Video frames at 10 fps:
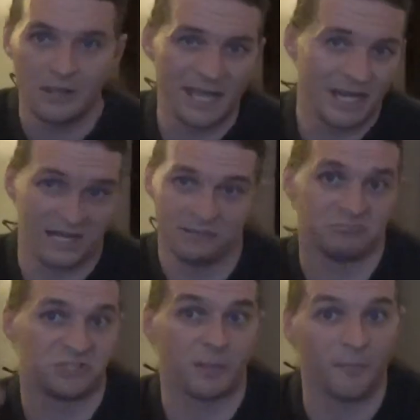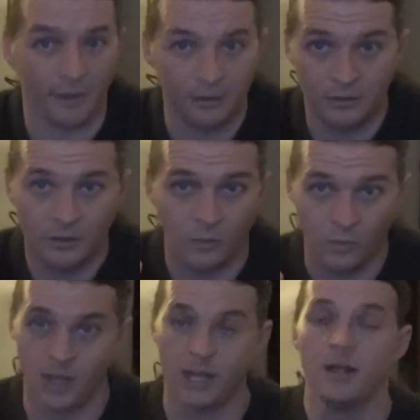hitting something,
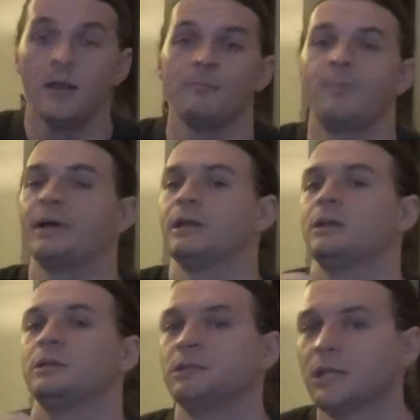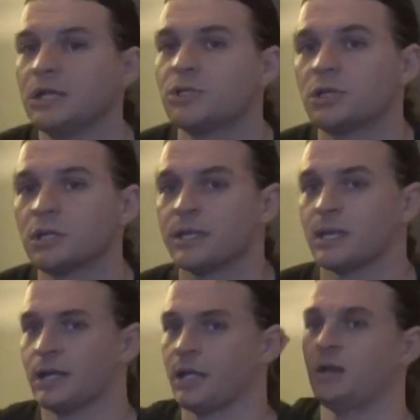right? But intentionally
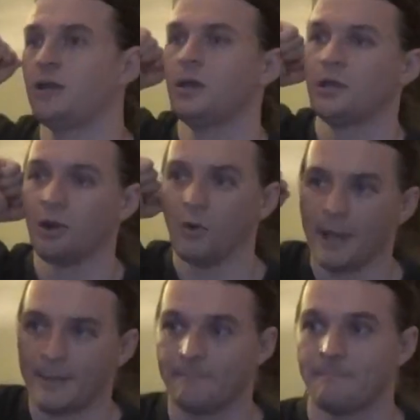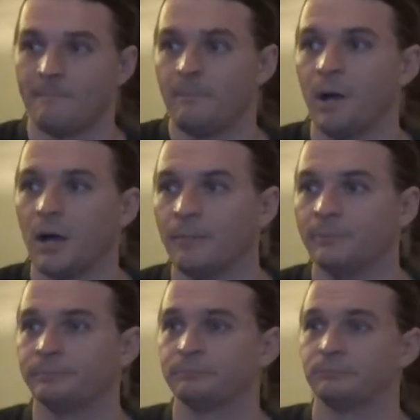cutting, going, boom,
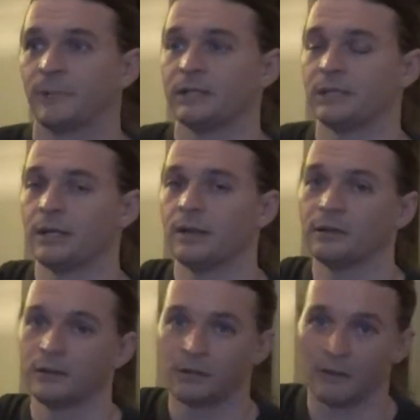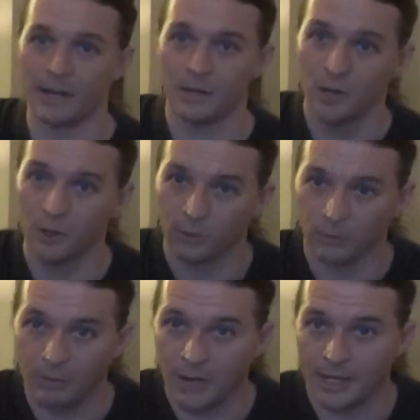right there, right?
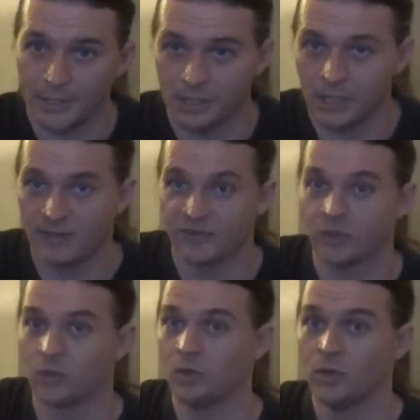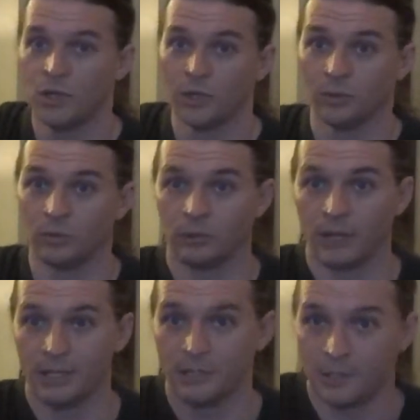Right on the clavicle,
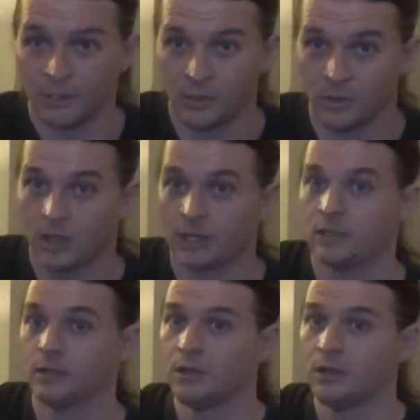right into the carotid,